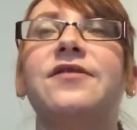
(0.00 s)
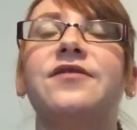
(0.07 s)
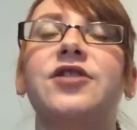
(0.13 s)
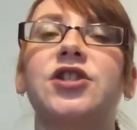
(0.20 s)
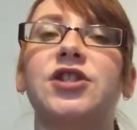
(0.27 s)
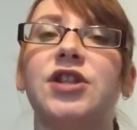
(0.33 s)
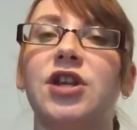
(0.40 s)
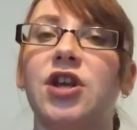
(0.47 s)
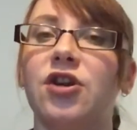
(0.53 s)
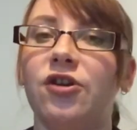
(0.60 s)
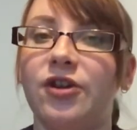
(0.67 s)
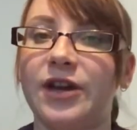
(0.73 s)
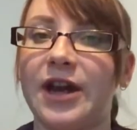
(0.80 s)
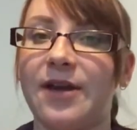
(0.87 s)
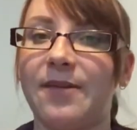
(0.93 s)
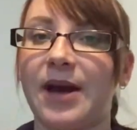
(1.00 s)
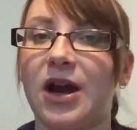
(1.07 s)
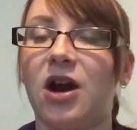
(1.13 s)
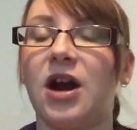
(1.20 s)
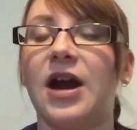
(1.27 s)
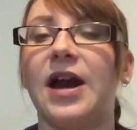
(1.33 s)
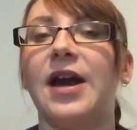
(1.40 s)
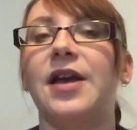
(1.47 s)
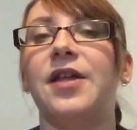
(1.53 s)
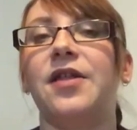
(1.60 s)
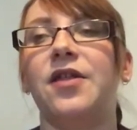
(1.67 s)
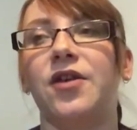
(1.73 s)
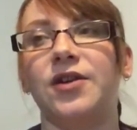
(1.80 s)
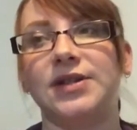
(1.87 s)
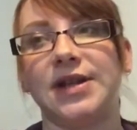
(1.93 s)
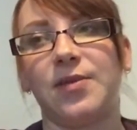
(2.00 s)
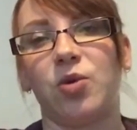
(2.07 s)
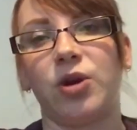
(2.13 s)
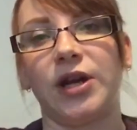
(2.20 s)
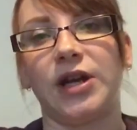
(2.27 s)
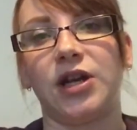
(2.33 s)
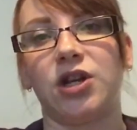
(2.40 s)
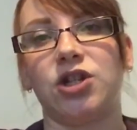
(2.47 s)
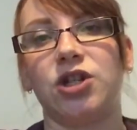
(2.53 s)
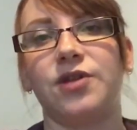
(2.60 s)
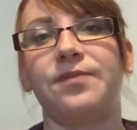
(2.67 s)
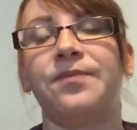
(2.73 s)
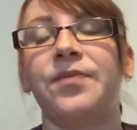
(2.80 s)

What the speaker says: if just the urine came back high, Thursday morning induction.